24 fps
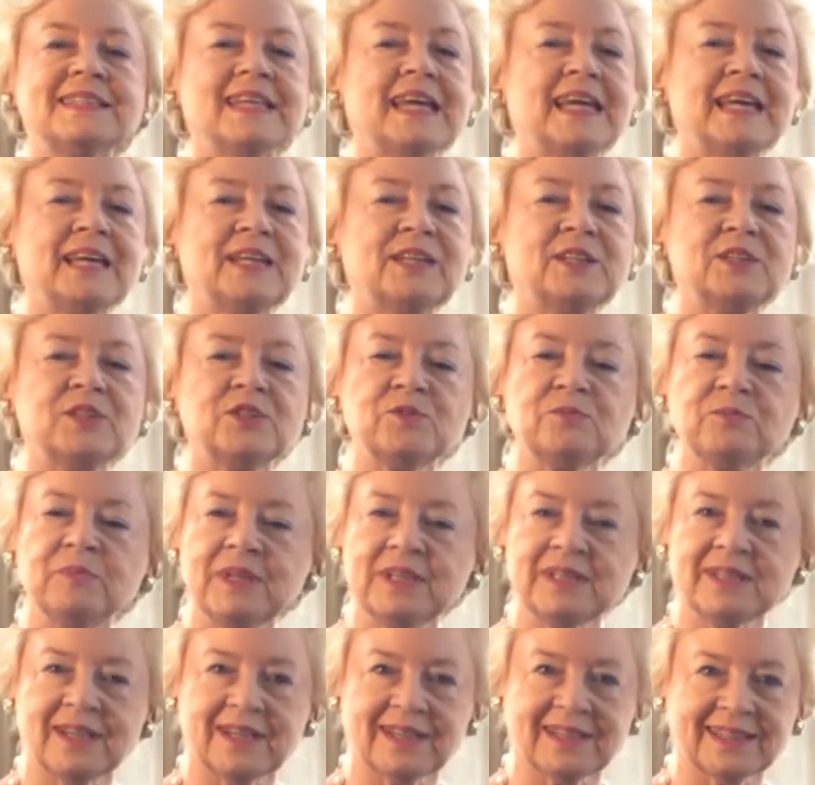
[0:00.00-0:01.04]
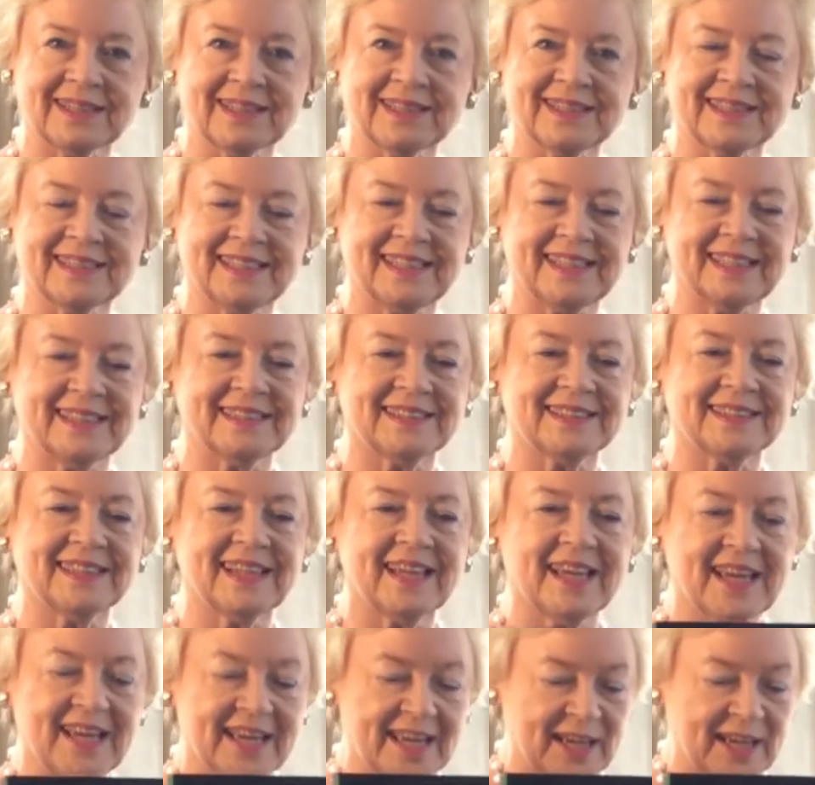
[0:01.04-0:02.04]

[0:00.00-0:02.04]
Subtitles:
Danish meat delicacies.